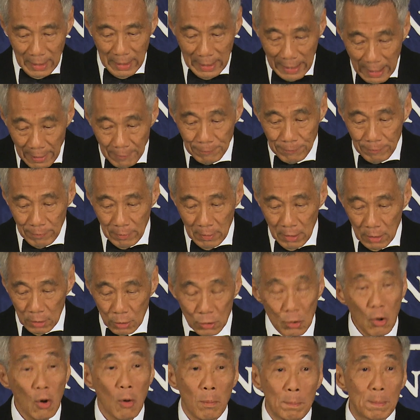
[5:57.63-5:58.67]
if
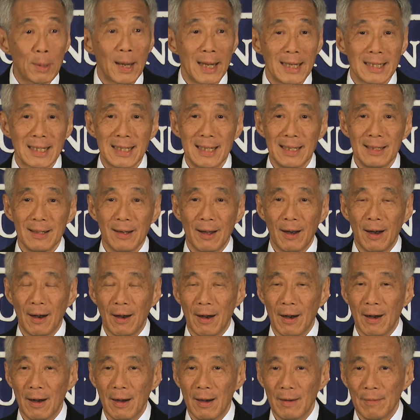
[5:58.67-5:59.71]
no president
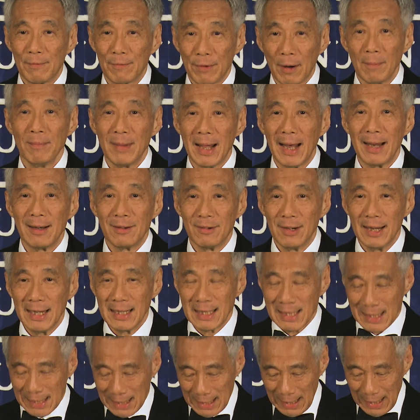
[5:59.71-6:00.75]
from that
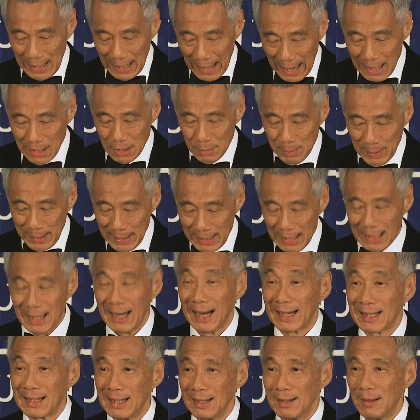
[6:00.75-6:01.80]
race has been
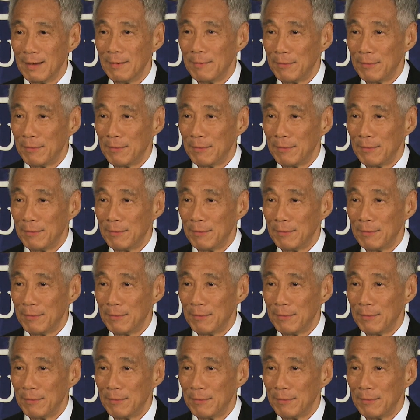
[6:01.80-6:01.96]
elected